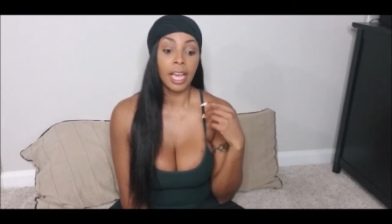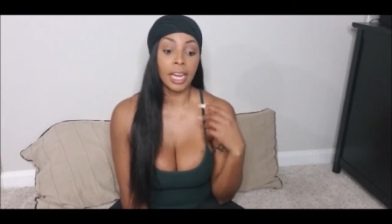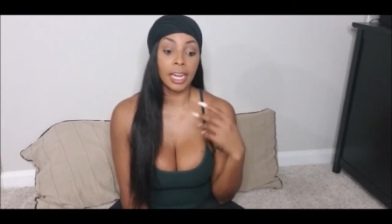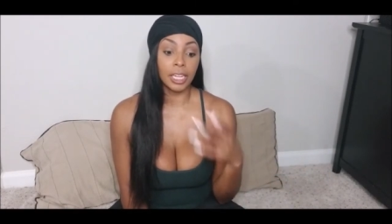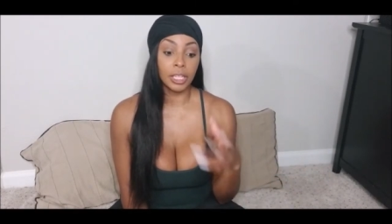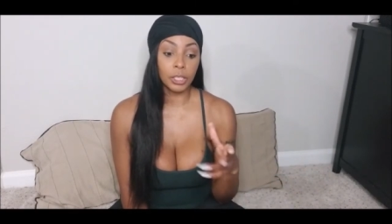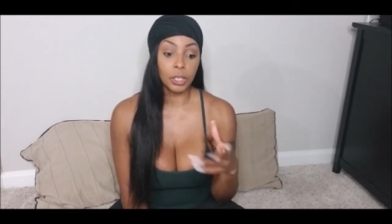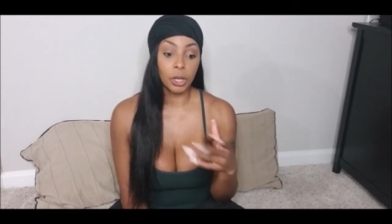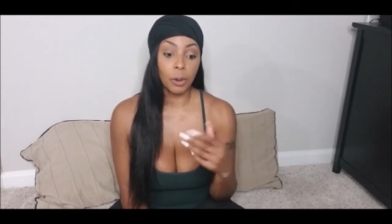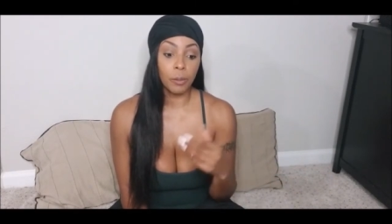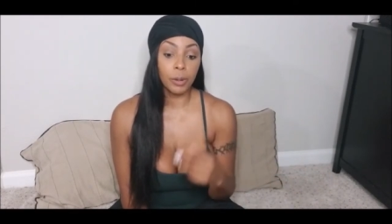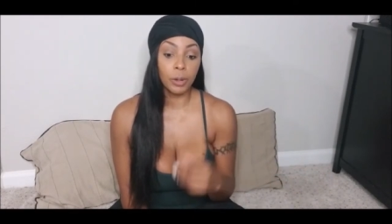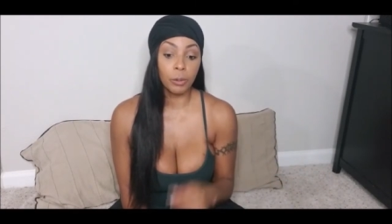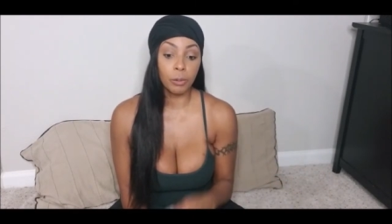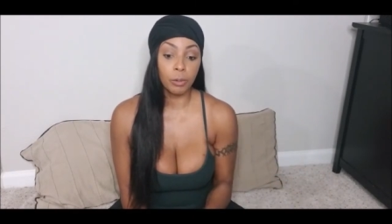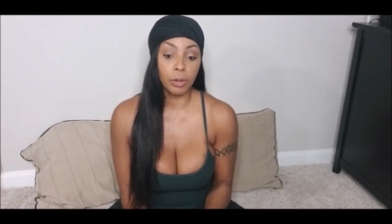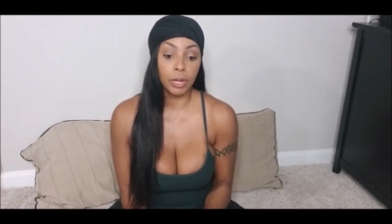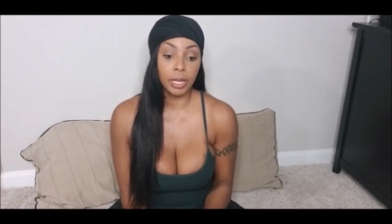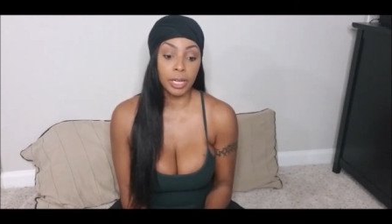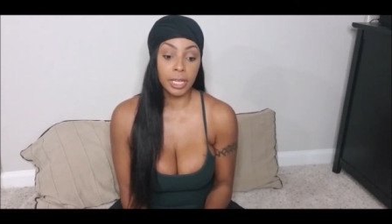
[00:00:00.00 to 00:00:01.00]
and he told me to
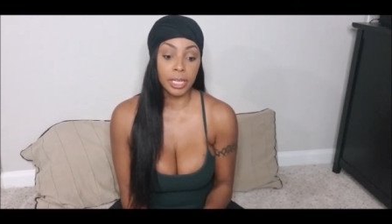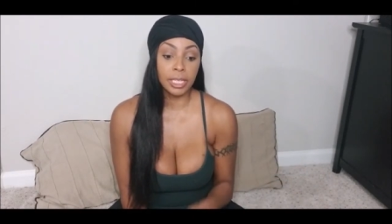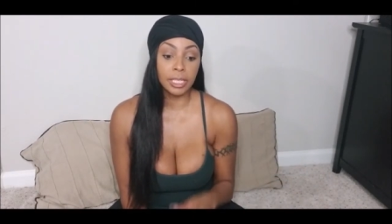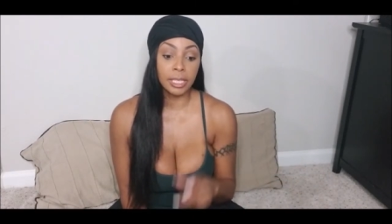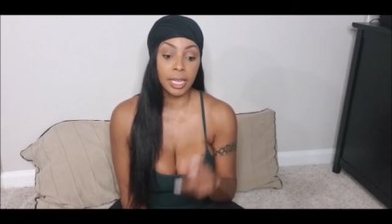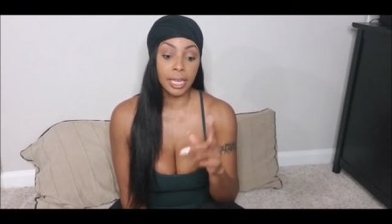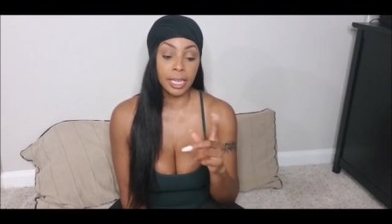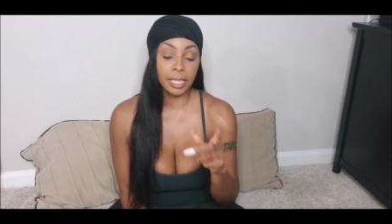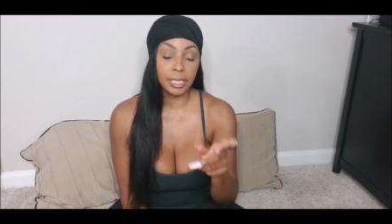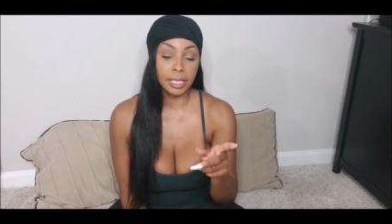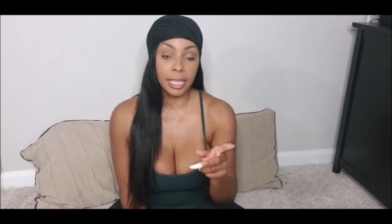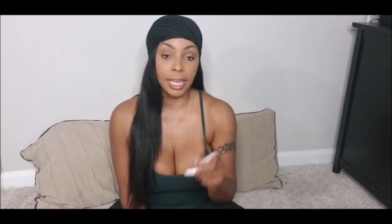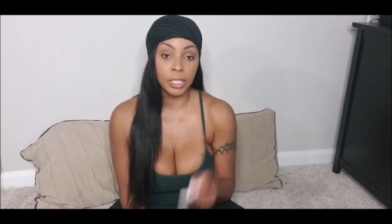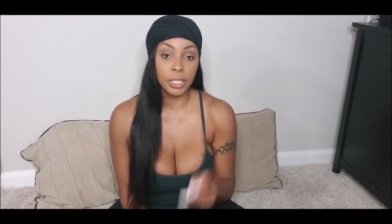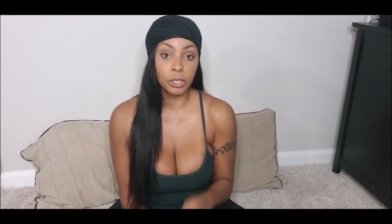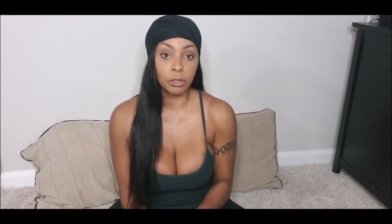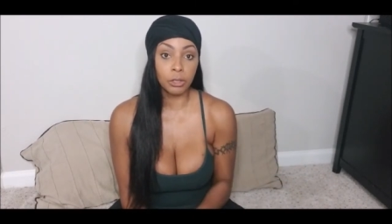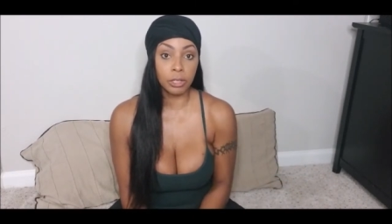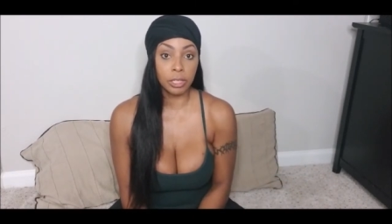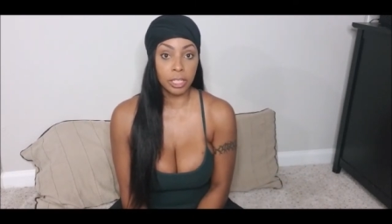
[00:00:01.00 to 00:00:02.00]
read it. He's like, is
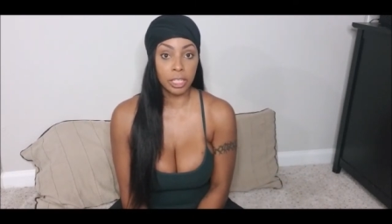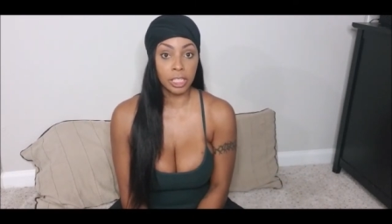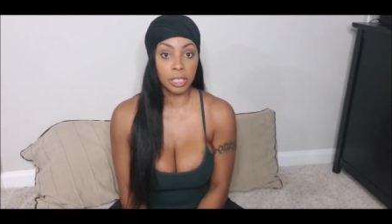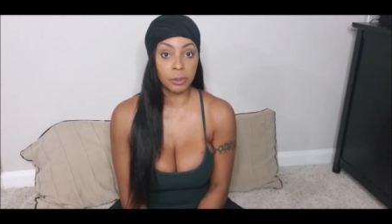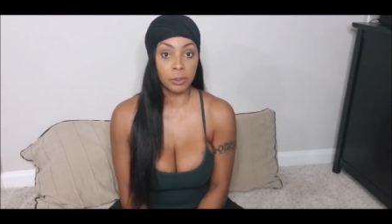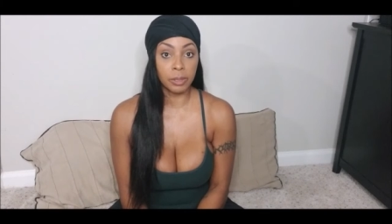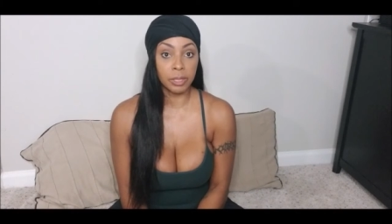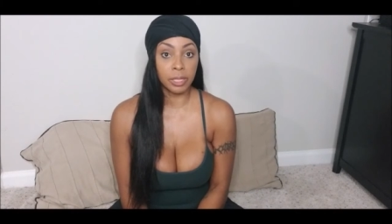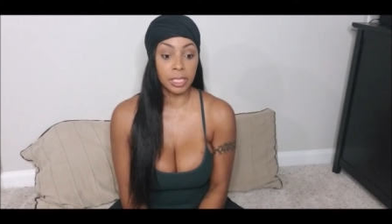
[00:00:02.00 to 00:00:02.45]
that your husband?